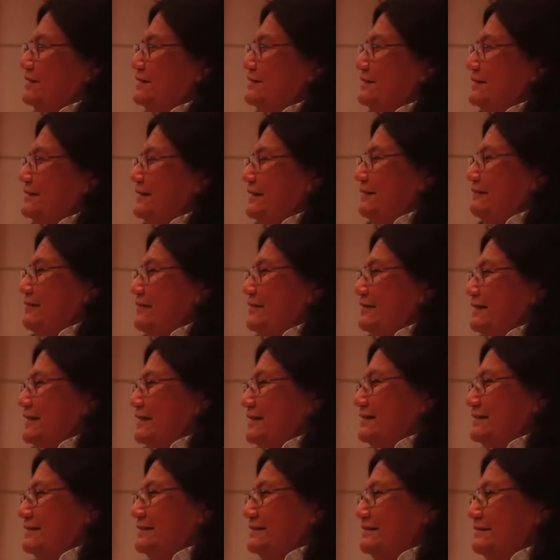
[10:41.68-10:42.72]
people too, in
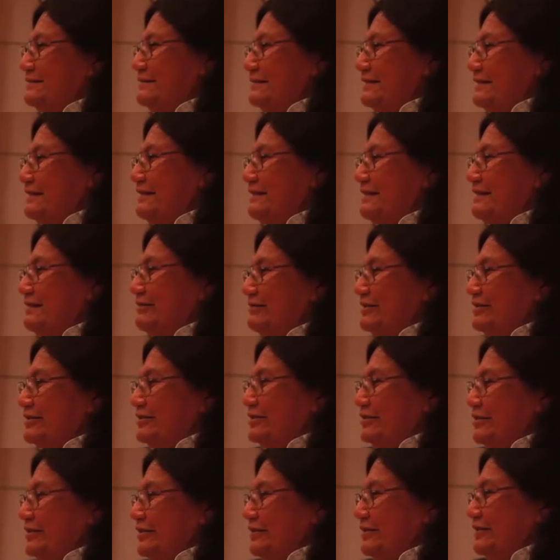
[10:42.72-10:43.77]
terms of how
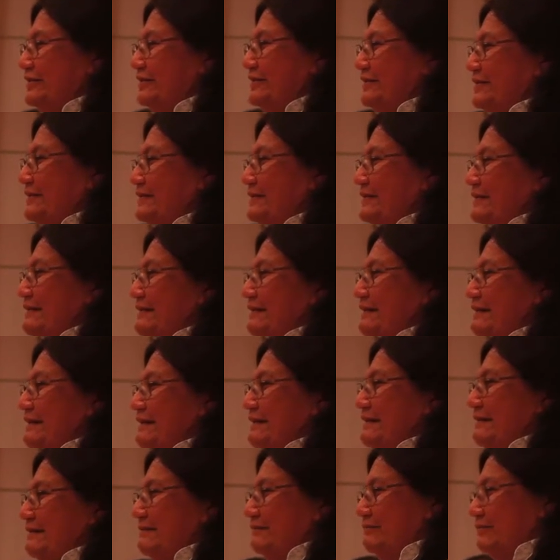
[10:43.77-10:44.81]
do you put your foot
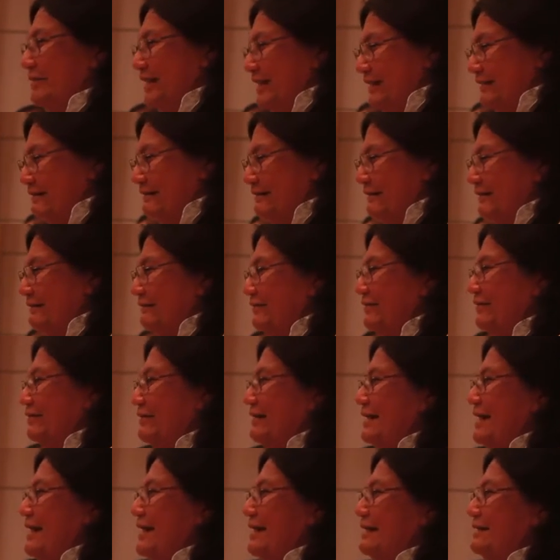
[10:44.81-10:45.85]
down? What are the
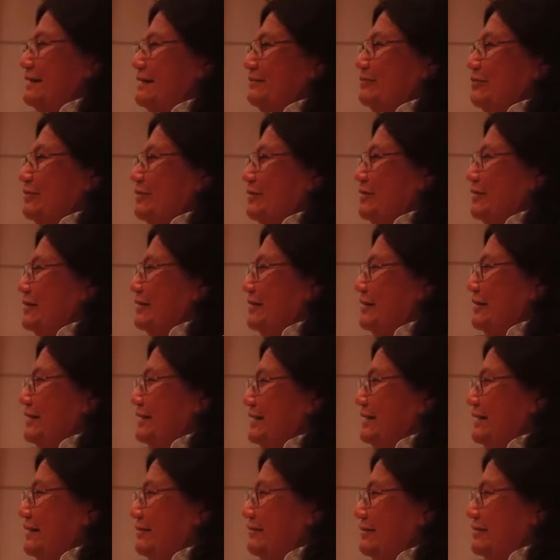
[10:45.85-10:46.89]
mechanisms to
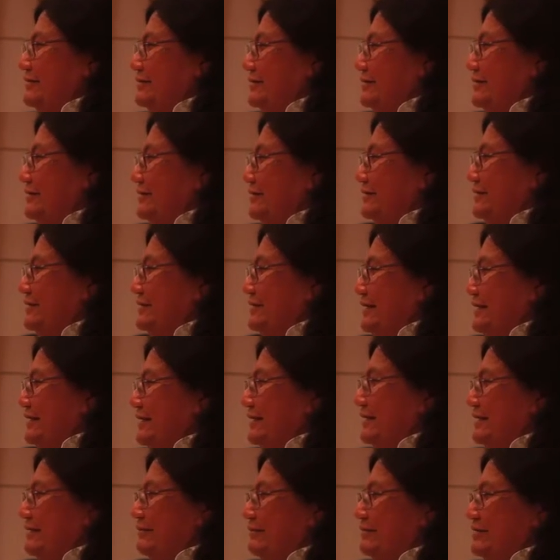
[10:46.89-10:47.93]
stop the system,
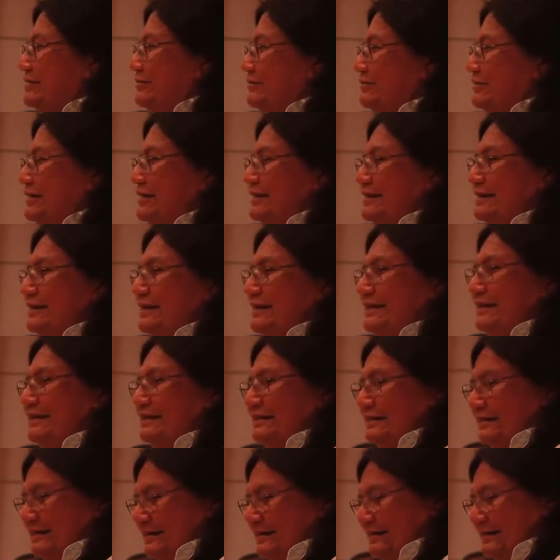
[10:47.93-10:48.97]
you know?
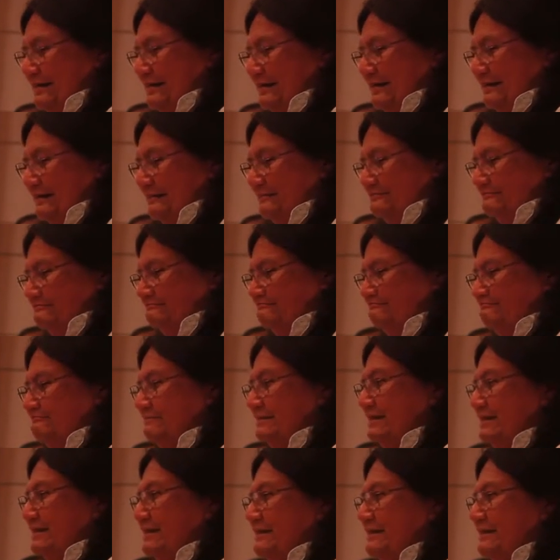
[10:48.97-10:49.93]
That has been done.